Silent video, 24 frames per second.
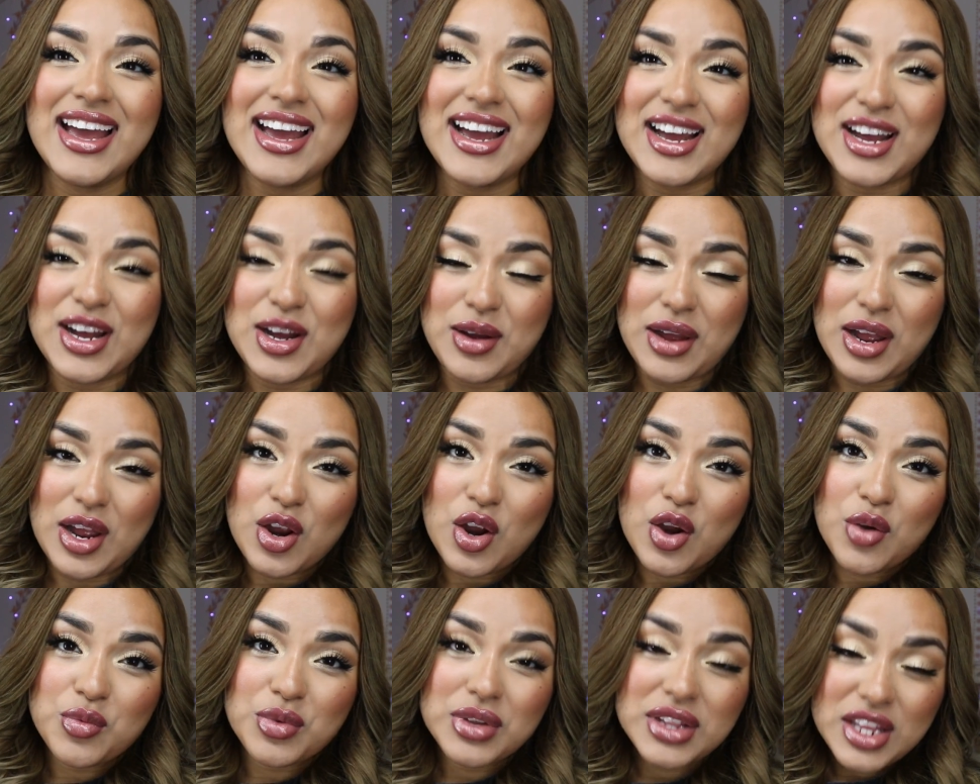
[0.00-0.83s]
I
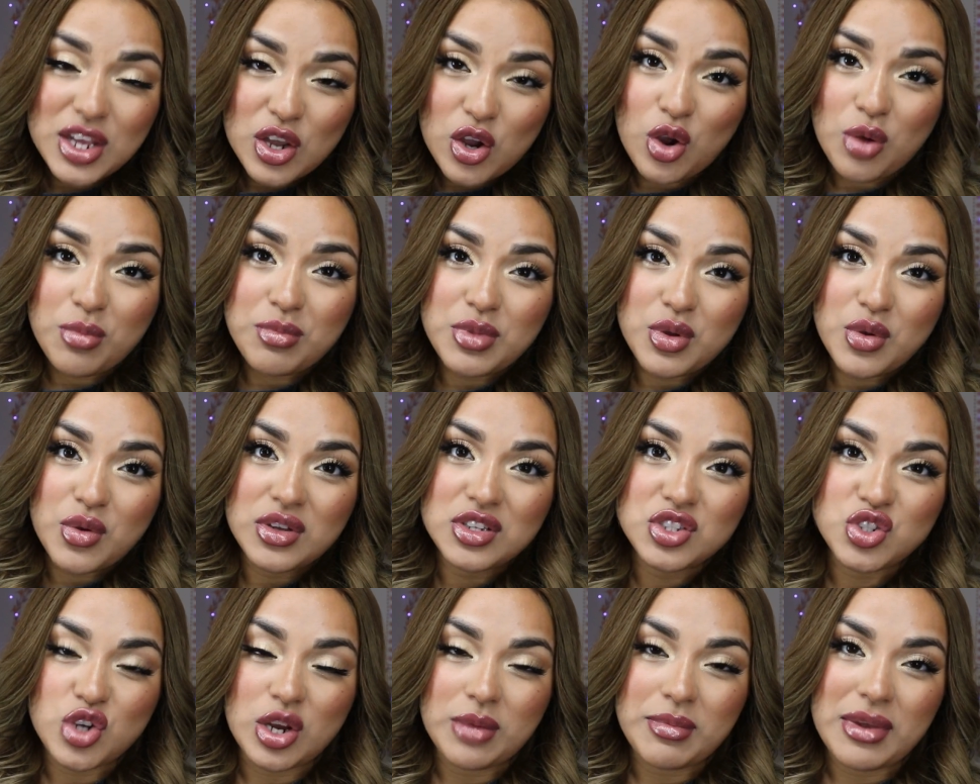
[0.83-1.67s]
really hope you'll
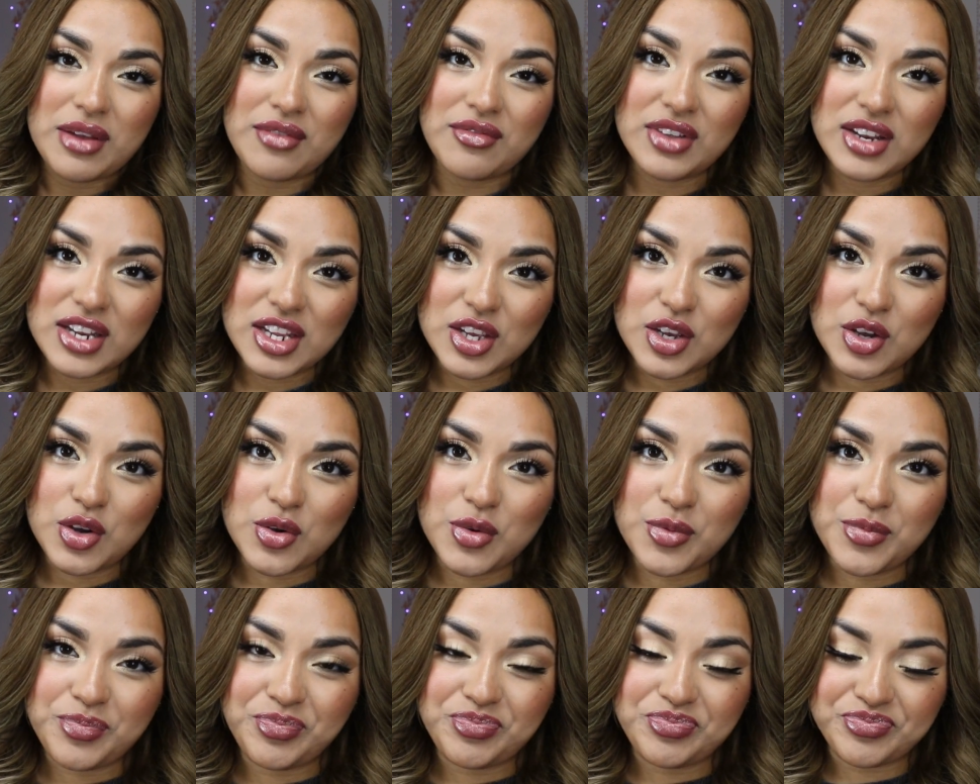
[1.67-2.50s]
enjoy my video,